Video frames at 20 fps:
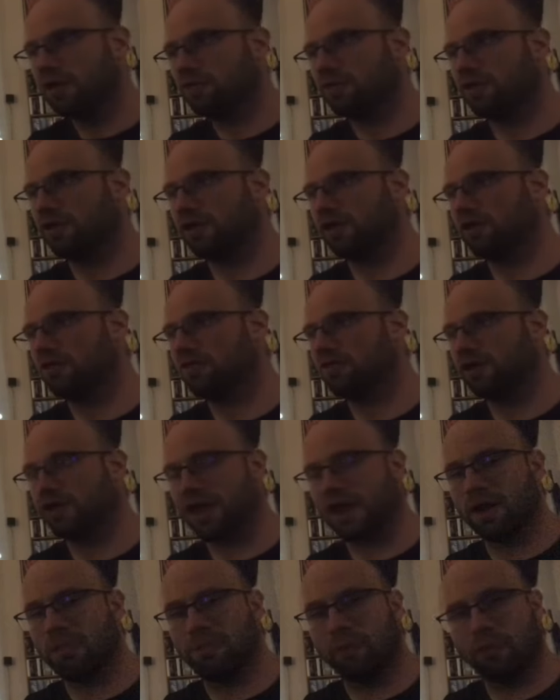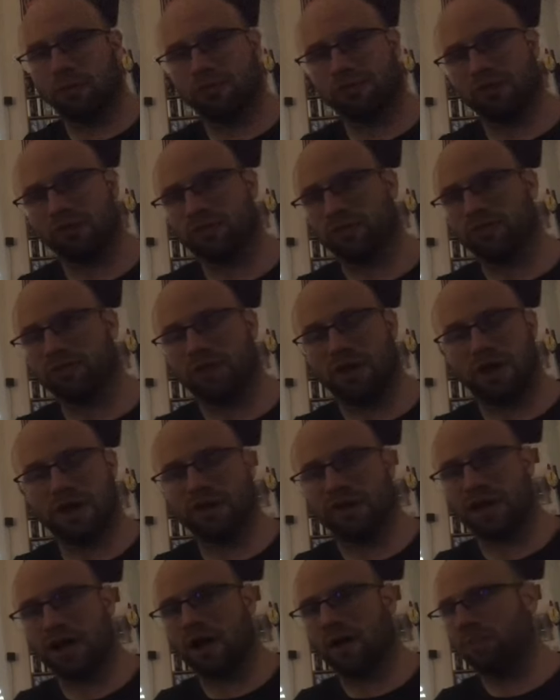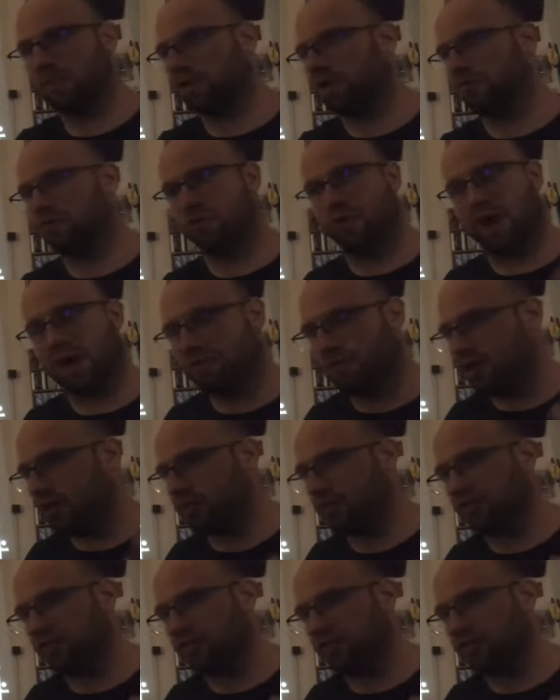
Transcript: to kind of bolster the song down, because you have all this